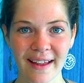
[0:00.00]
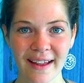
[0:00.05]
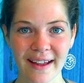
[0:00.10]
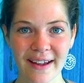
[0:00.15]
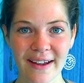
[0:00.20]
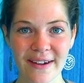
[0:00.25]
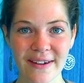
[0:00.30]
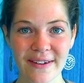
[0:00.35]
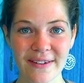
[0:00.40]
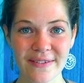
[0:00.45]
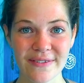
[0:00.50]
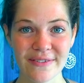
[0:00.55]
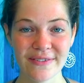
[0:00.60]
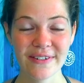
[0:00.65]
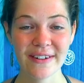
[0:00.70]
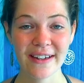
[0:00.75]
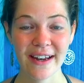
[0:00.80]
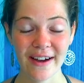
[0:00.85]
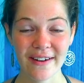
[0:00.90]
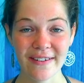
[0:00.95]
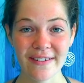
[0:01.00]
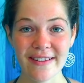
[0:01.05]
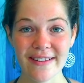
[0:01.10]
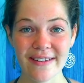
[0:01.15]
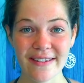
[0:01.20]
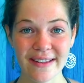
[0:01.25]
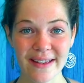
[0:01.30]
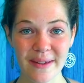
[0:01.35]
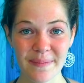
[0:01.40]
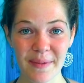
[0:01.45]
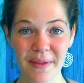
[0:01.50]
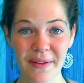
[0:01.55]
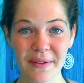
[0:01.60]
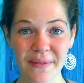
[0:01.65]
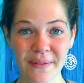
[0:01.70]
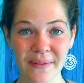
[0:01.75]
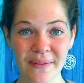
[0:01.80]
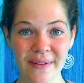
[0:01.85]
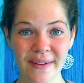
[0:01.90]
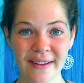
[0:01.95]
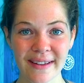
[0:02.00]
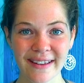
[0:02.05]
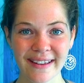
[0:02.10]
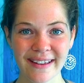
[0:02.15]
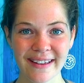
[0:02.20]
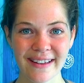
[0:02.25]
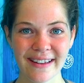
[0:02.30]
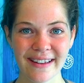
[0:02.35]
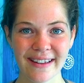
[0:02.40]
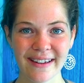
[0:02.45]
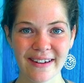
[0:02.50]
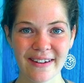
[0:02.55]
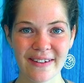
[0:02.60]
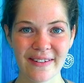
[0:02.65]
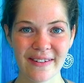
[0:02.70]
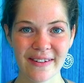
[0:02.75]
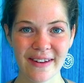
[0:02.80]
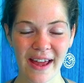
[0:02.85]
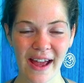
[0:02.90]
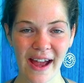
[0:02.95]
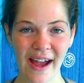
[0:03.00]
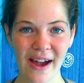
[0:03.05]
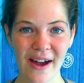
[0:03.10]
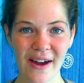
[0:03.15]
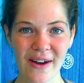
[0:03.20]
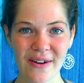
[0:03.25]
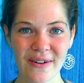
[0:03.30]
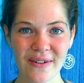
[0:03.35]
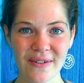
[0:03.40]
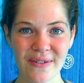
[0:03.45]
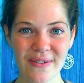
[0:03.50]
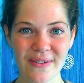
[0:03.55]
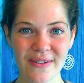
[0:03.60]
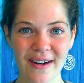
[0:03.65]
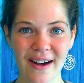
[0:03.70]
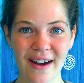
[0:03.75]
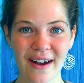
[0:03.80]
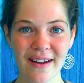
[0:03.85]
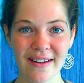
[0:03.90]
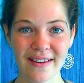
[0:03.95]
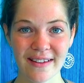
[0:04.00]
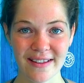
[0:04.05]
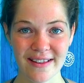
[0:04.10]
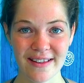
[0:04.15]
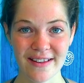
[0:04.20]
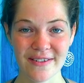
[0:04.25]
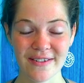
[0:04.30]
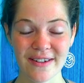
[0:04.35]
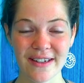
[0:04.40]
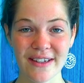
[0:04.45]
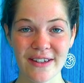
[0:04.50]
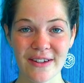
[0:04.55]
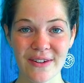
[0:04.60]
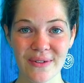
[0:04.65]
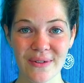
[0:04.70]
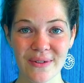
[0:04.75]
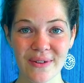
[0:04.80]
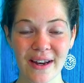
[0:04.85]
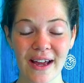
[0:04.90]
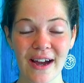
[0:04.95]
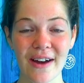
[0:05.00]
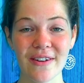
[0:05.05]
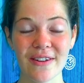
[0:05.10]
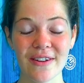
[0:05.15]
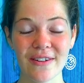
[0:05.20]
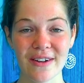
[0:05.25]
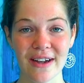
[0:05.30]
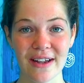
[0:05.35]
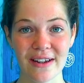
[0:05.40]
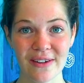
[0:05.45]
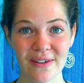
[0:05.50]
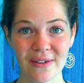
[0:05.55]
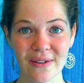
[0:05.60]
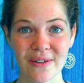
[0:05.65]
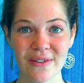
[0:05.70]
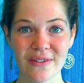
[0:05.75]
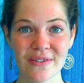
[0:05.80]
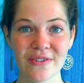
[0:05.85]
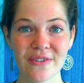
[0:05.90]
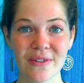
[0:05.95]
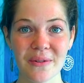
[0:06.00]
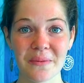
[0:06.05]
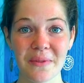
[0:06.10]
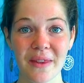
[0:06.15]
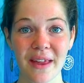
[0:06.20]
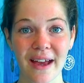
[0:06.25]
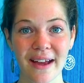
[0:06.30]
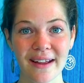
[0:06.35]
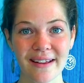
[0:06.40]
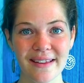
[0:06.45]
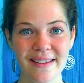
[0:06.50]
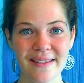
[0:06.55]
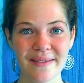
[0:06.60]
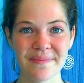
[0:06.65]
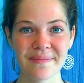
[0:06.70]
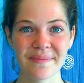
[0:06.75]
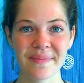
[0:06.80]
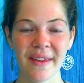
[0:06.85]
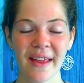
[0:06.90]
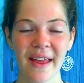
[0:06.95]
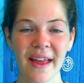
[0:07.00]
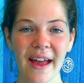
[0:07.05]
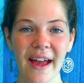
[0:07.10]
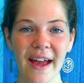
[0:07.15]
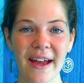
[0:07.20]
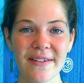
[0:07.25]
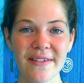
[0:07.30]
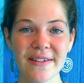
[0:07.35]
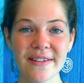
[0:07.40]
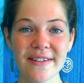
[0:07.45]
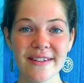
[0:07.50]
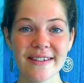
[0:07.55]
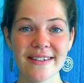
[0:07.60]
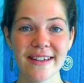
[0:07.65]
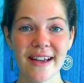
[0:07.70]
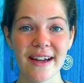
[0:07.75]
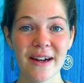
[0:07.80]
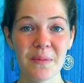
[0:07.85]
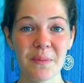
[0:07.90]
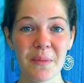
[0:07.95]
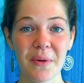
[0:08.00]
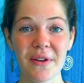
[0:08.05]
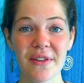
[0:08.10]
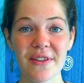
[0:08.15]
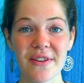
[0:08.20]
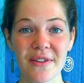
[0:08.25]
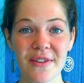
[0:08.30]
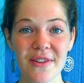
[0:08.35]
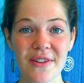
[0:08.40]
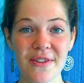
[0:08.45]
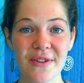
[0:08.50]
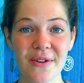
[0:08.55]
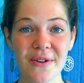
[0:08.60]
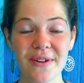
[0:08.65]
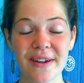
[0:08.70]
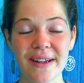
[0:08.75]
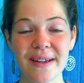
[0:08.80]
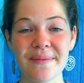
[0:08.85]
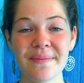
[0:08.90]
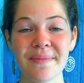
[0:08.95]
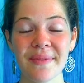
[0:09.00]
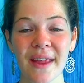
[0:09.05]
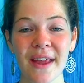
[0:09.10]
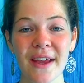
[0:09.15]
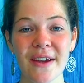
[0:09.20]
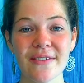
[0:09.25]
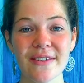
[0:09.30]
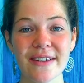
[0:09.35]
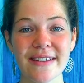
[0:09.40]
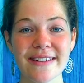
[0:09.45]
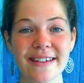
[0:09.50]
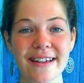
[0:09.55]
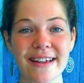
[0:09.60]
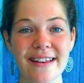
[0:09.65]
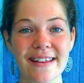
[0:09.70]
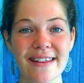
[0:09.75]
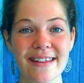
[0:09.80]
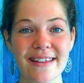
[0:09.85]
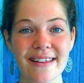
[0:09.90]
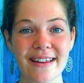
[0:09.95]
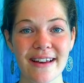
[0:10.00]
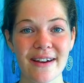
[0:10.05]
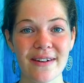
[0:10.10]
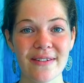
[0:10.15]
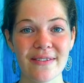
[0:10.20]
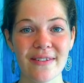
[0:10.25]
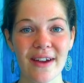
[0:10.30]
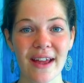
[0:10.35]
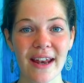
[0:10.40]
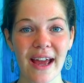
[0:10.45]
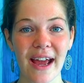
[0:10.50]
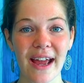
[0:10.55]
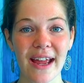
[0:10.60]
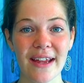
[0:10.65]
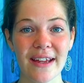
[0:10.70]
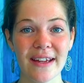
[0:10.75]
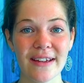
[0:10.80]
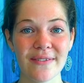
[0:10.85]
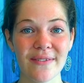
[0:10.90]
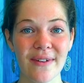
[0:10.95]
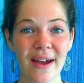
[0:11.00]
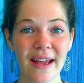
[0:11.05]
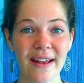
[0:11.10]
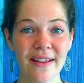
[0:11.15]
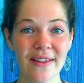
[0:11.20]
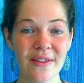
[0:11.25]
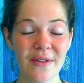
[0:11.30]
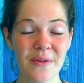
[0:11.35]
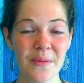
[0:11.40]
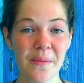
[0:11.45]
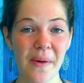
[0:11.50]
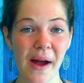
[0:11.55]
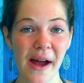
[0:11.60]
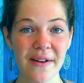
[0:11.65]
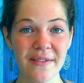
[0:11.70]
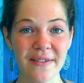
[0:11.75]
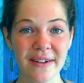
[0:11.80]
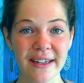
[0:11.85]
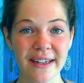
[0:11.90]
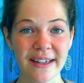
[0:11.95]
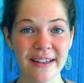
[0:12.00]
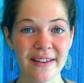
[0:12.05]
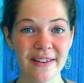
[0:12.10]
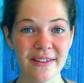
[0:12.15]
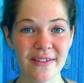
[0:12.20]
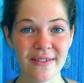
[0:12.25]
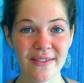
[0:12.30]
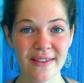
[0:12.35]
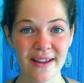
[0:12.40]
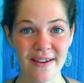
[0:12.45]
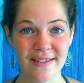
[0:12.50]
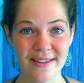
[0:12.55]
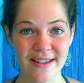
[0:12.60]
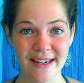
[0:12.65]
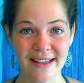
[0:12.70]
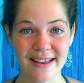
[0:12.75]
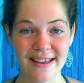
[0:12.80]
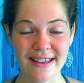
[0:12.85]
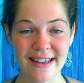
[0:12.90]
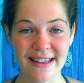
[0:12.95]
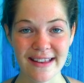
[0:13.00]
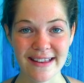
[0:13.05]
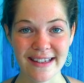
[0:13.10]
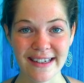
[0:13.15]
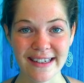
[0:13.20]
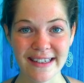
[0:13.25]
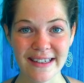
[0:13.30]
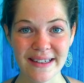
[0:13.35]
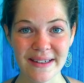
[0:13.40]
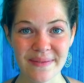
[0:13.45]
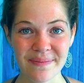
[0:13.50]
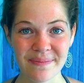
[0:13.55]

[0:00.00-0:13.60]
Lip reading: For now, so tip 2. On how others treat you and how you can learn from that. I want to share a personal story, which is when I went to Maui in 2016,